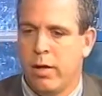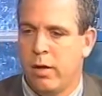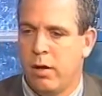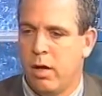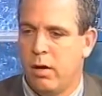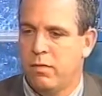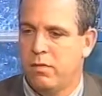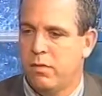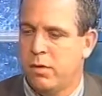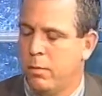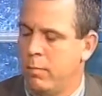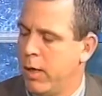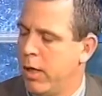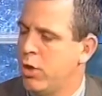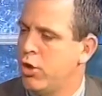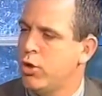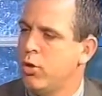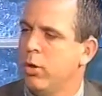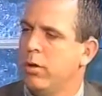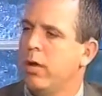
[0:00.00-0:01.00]
enough to
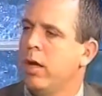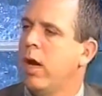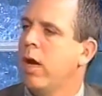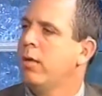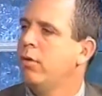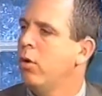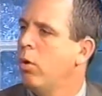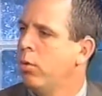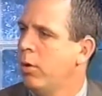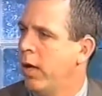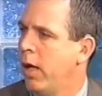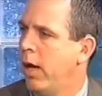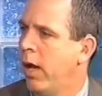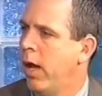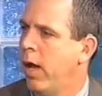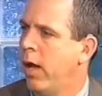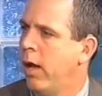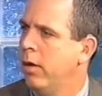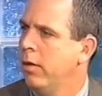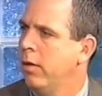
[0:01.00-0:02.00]
make sure that I don't get
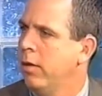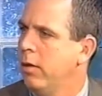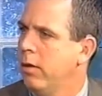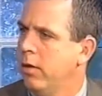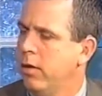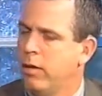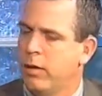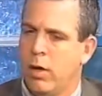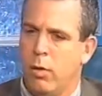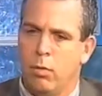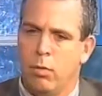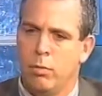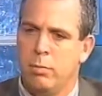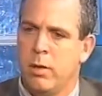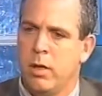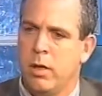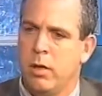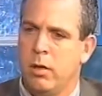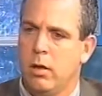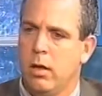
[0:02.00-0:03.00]
ahead that will
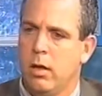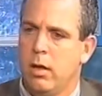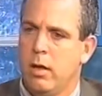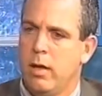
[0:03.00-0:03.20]
be